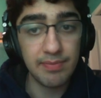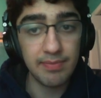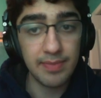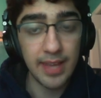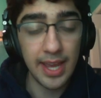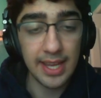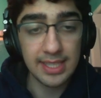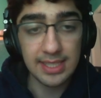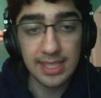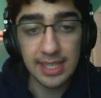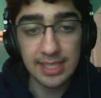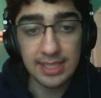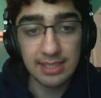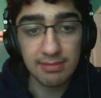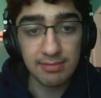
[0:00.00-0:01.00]

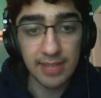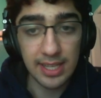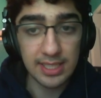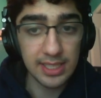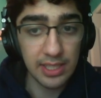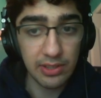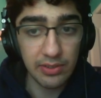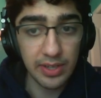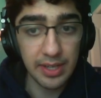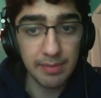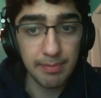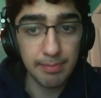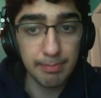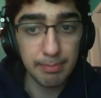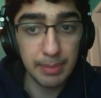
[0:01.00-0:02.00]
a6, knight c3,
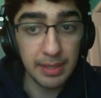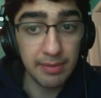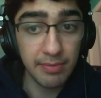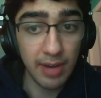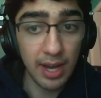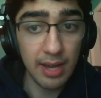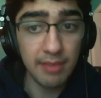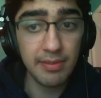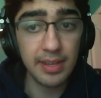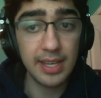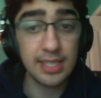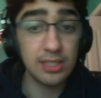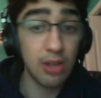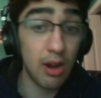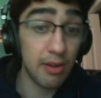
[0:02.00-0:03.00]
b5
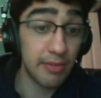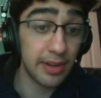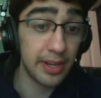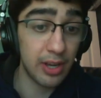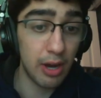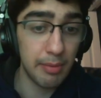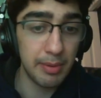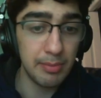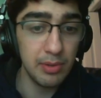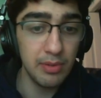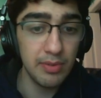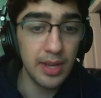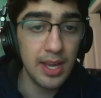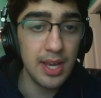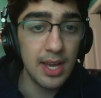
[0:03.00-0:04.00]
is not a very common move.
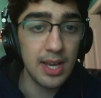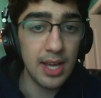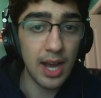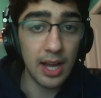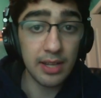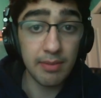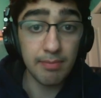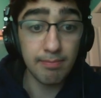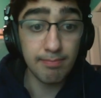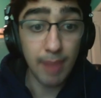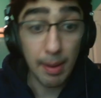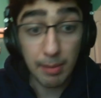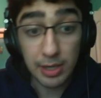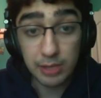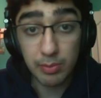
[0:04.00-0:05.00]
A
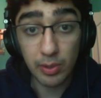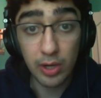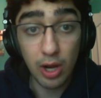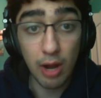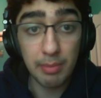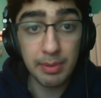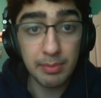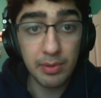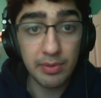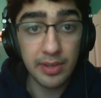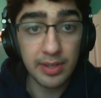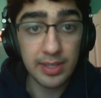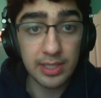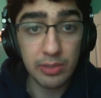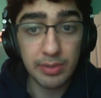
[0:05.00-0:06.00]
much more common move here
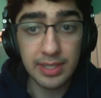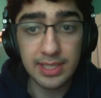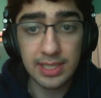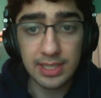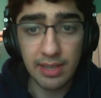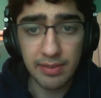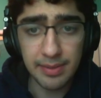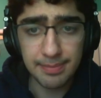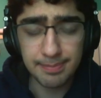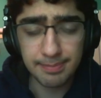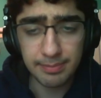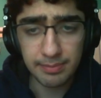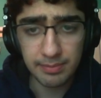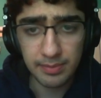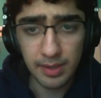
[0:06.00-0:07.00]
is queen c7.
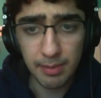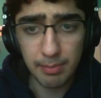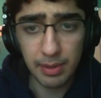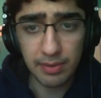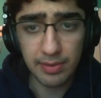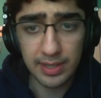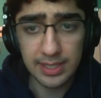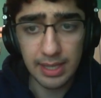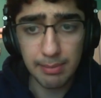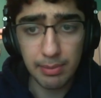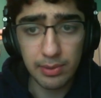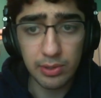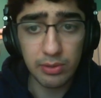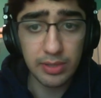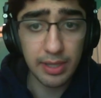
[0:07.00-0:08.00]
But for example,
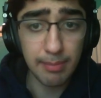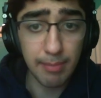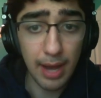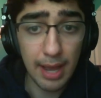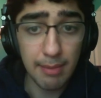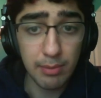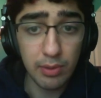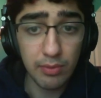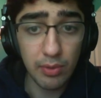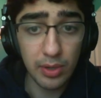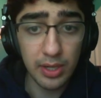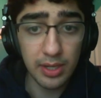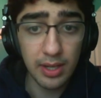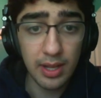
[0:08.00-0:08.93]
using my move order